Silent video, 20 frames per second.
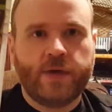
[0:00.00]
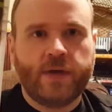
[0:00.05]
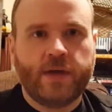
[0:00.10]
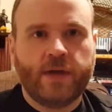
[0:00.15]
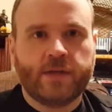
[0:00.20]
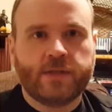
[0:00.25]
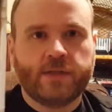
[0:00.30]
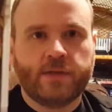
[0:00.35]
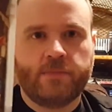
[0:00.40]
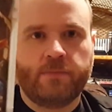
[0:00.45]

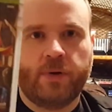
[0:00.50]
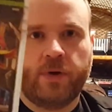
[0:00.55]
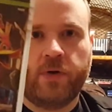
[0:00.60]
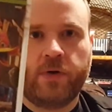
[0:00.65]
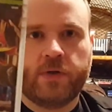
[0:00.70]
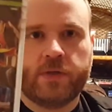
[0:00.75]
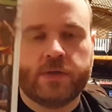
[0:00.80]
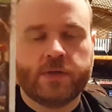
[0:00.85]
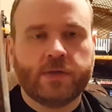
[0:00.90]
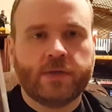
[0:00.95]
Nuts and
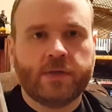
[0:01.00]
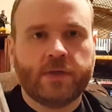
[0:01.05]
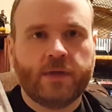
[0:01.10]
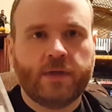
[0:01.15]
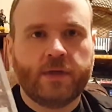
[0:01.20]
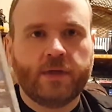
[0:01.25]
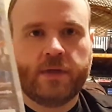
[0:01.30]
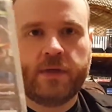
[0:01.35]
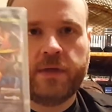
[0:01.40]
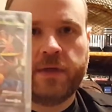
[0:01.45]
Bolts.
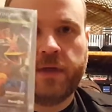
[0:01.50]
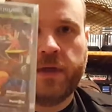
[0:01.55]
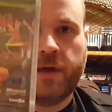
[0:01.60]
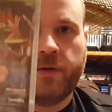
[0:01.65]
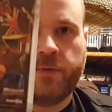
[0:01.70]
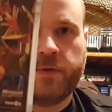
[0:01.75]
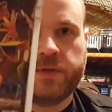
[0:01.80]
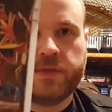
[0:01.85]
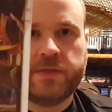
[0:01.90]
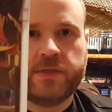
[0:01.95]
It
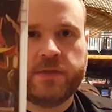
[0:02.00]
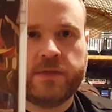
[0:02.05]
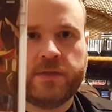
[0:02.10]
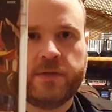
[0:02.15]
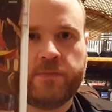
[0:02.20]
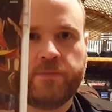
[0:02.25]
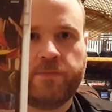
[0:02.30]
was